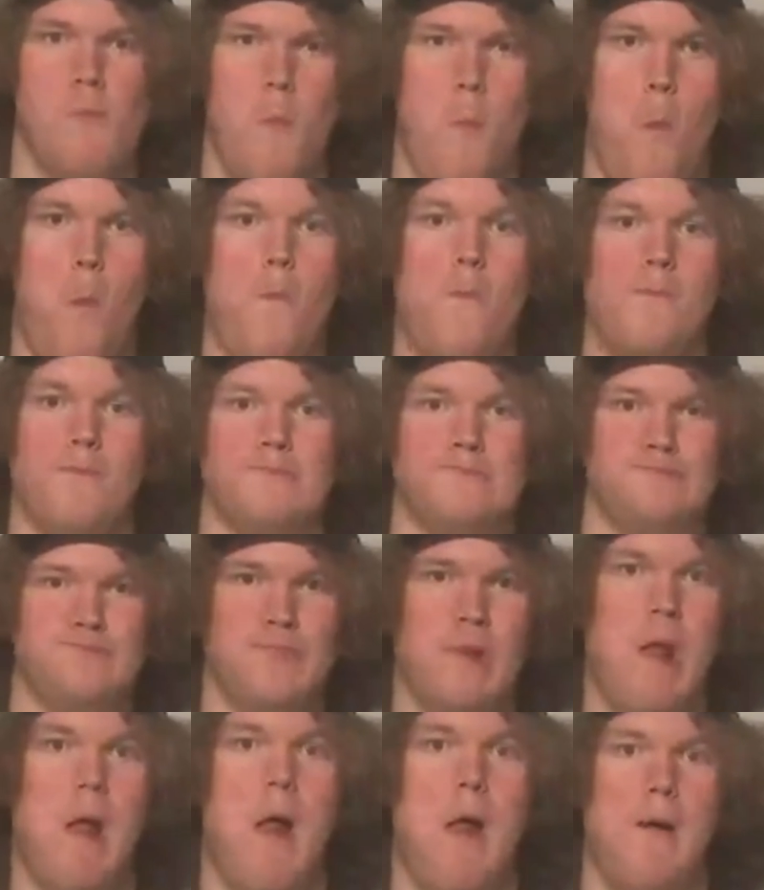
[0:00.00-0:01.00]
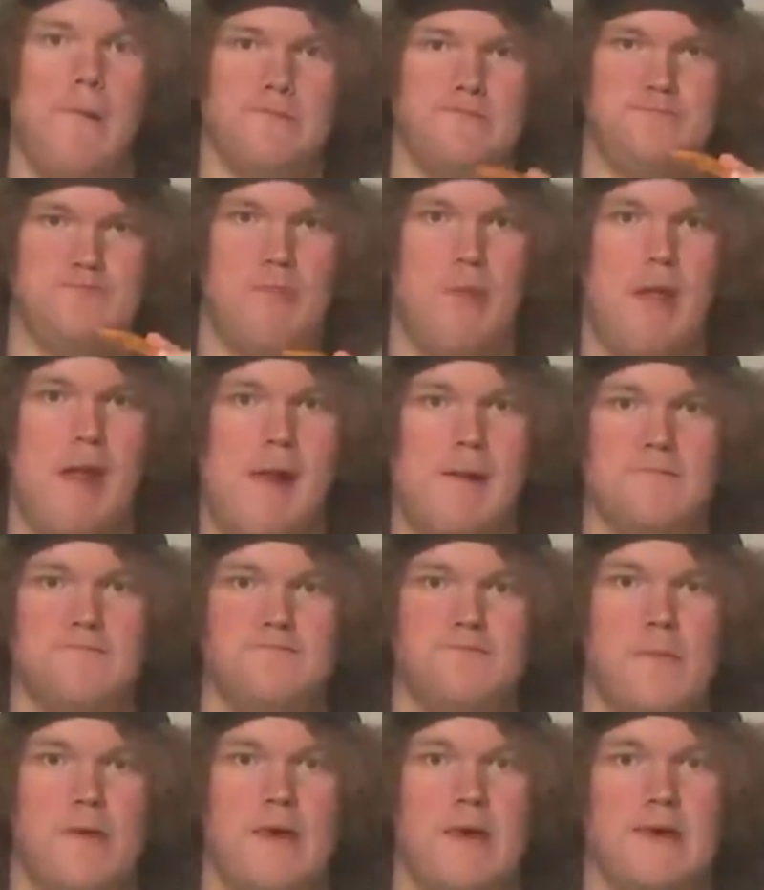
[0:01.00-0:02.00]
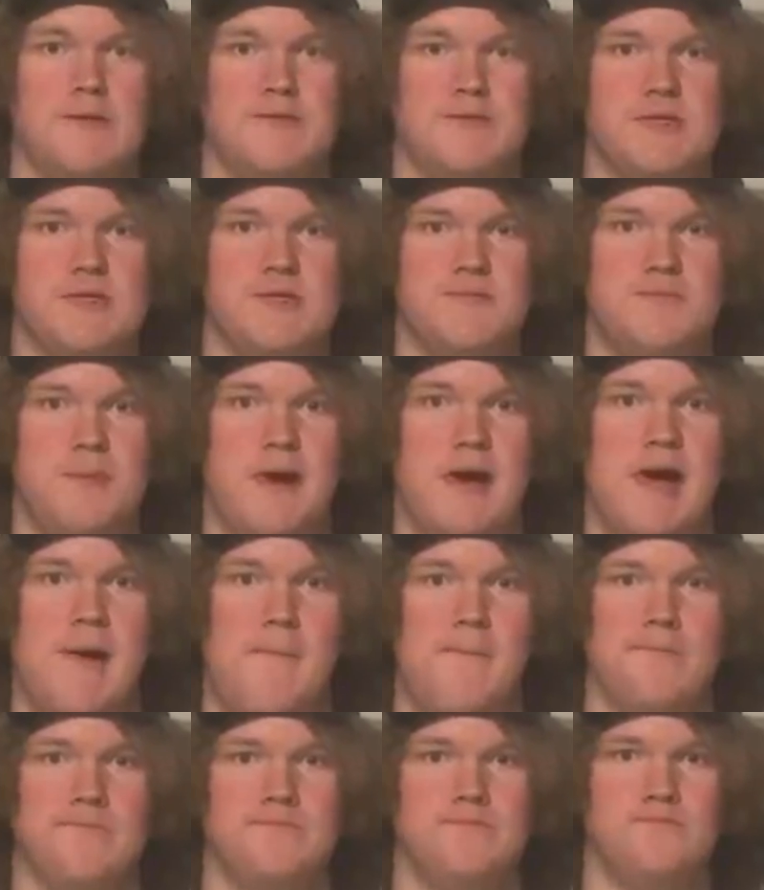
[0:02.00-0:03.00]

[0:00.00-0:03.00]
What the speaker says: Mmm. Hits the spot.